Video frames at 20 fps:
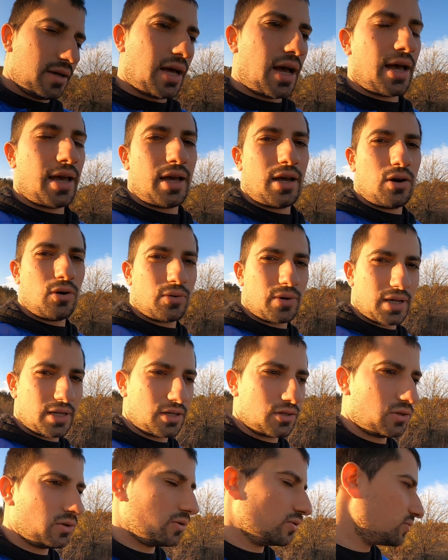I
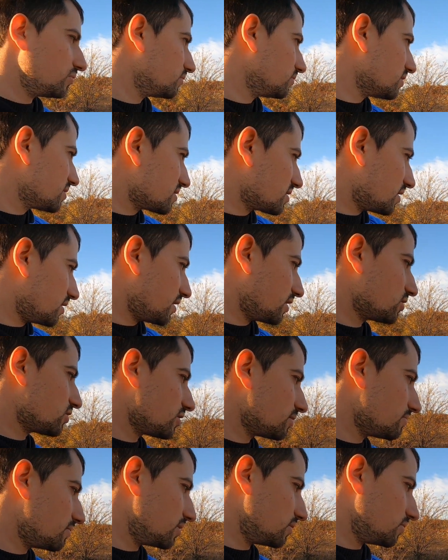already told you this
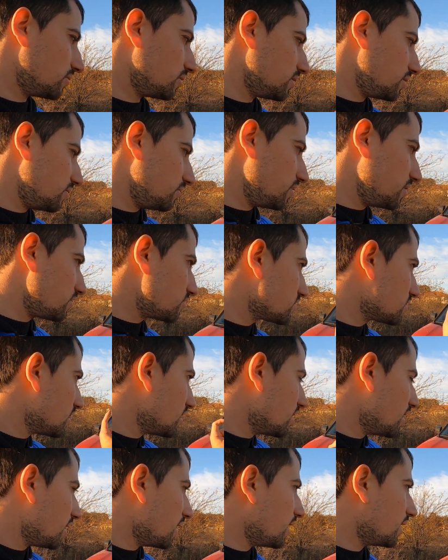connection between the wheels
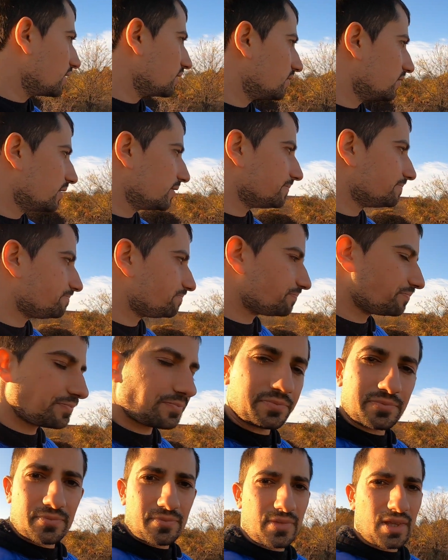and
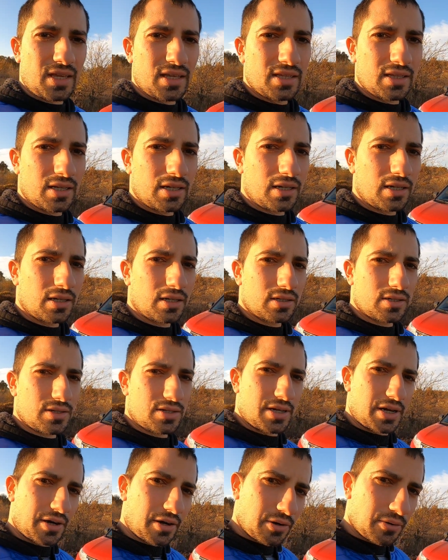the
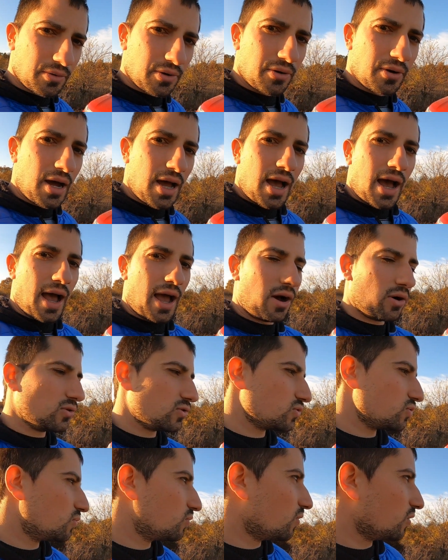steering wheel. I
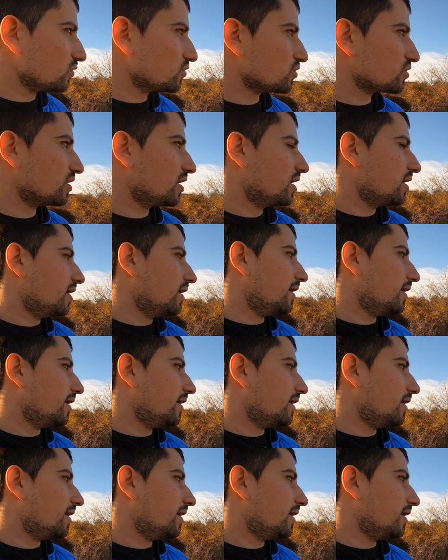also watched